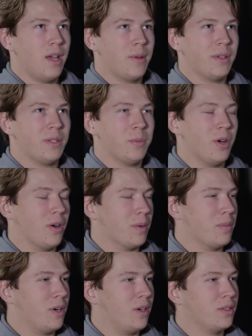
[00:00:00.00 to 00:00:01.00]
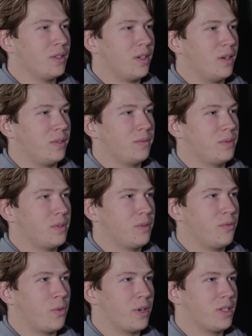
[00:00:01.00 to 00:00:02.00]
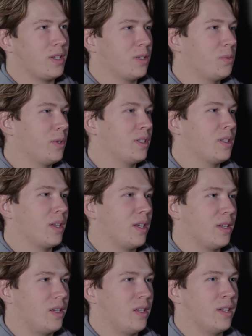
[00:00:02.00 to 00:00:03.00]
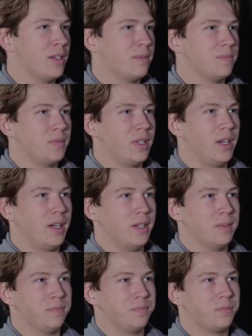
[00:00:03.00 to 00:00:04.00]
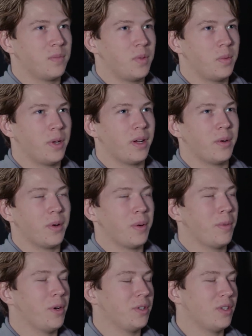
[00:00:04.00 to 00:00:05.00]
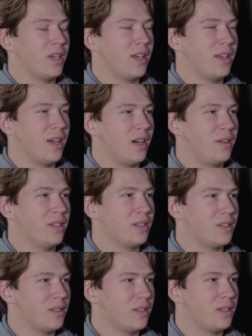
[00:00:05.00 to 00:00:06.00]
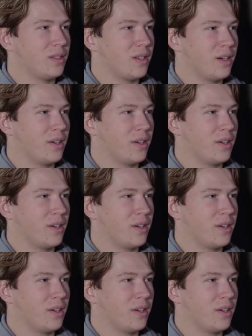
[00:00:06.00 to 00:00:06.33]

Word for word: I mean, it's broken bone, so it's 4 to 6 weeks to heal, and we're approaching that now, and it's starting